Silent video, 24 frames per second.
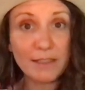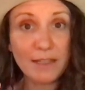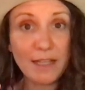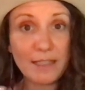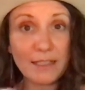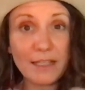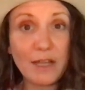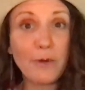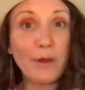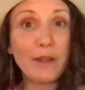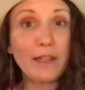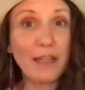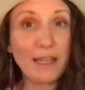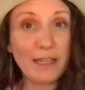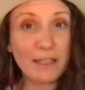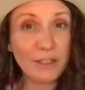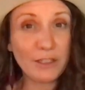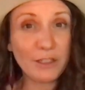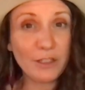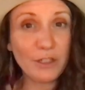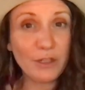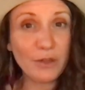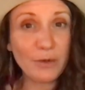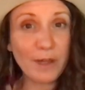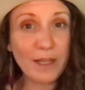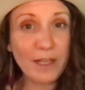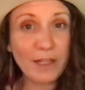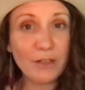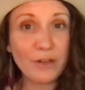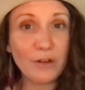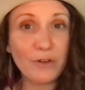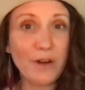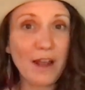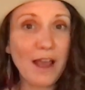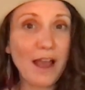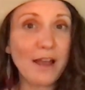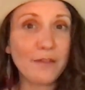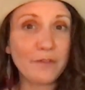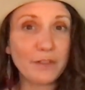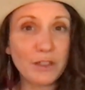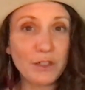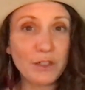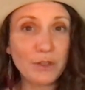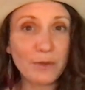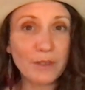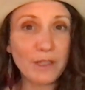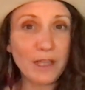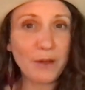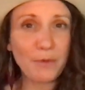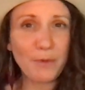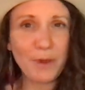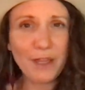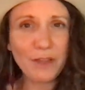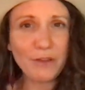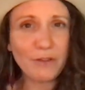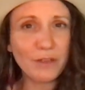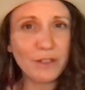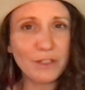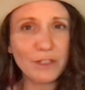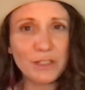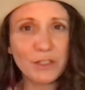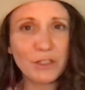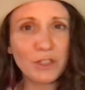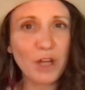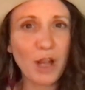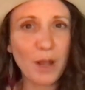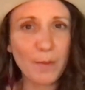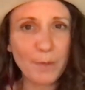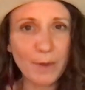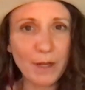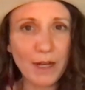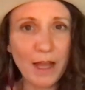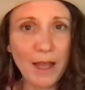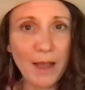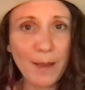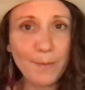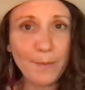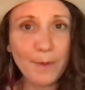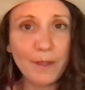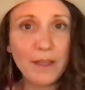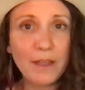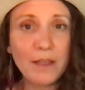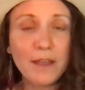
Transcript: That's how I like to do it. You don't have to do it that way. You could just chop it up.